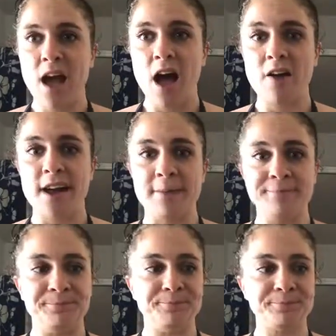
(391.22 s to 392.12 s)
All right,
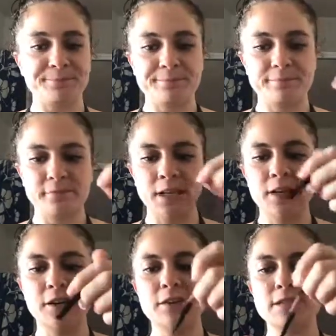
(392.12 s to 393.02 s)

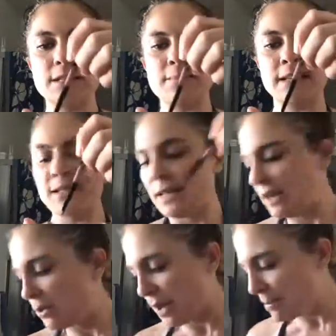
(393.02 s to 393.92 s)
here goes the mixing.
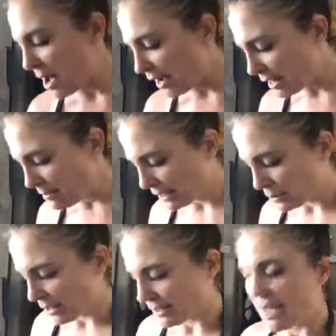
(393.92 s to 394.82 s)
You know what? I'm not going to mix
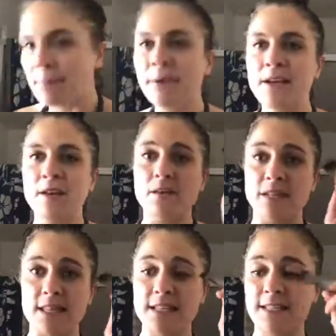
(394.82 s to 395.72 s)
with this. I'm going to
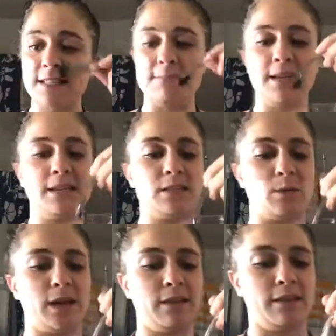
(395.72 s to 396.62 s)
use this to mix
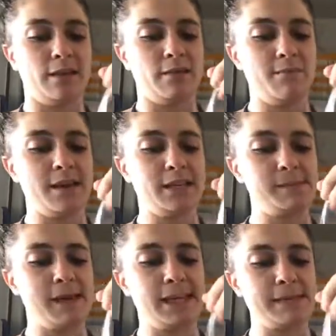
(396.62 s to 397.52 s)
with. Mix,
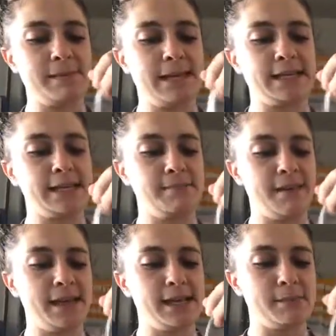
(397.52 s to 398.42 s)
mix, mix,
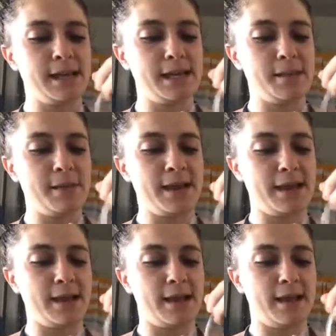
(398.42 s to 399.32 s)
mix, mix,
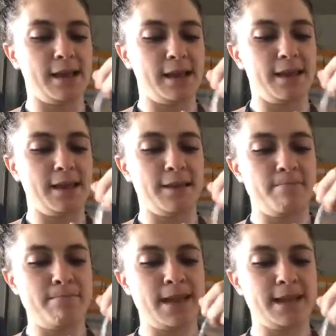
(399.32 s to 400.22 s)
mix.
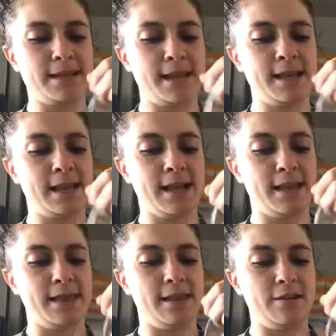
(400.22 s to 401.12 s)
Mixing the
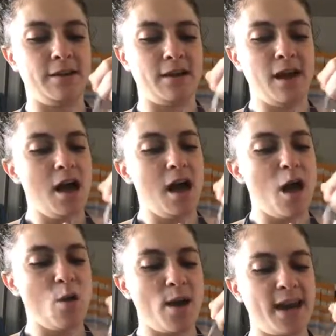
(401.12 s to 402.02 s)
color.
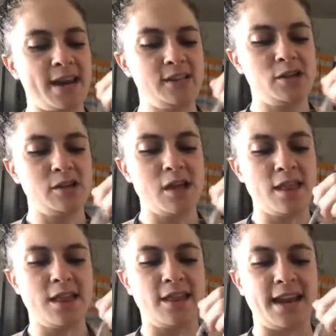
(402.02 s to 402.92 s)
Oh, and I turned
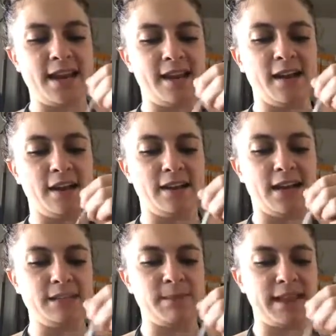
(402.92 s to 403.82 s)
on the Lady Gaga,
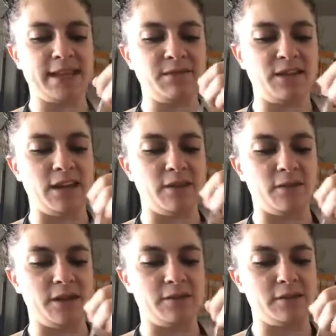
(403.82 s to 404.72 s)
my last video
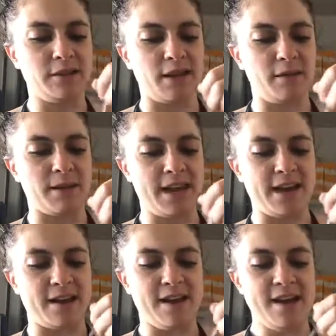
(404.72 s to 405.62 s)
when I was cutting my
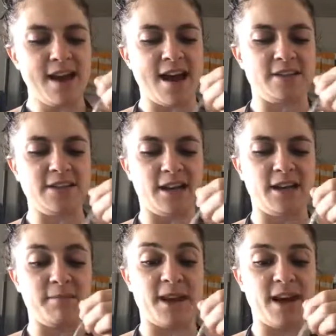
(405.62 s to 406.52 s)
hair, I was
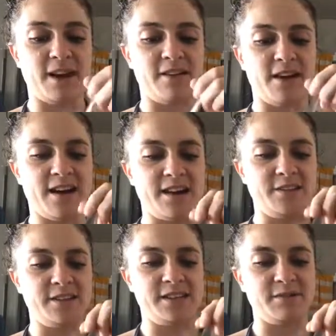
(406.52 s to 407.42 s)
talking about how I
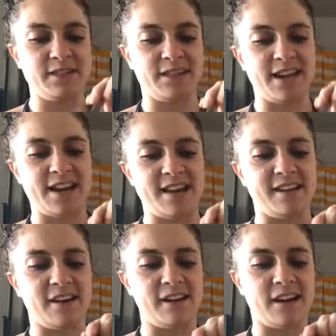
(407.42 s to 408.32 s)
noticed there was a Lady
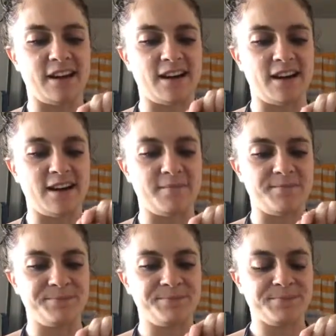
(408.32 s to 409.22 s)

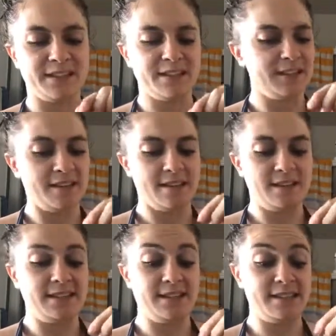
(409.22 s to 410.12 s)
Gaga
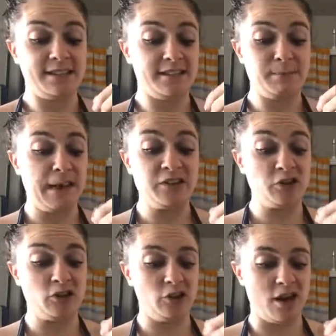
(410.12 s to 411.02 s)

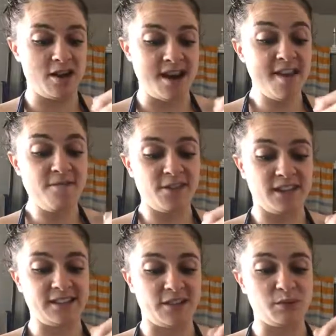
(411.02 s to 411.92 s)
special on
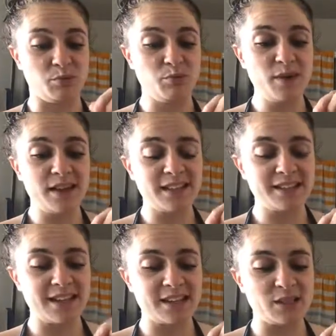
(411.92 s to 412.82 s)
Netflix, and I was really
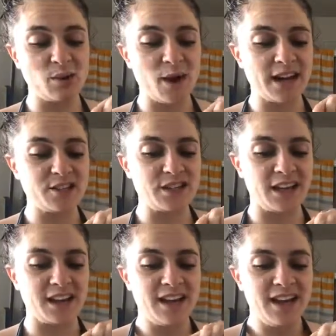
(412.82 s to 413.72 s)
excited to watch
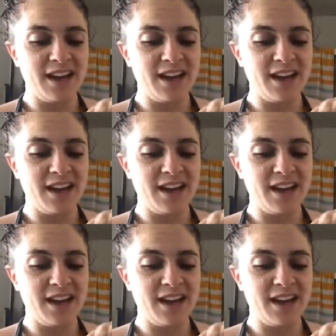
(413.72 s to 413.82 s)
it.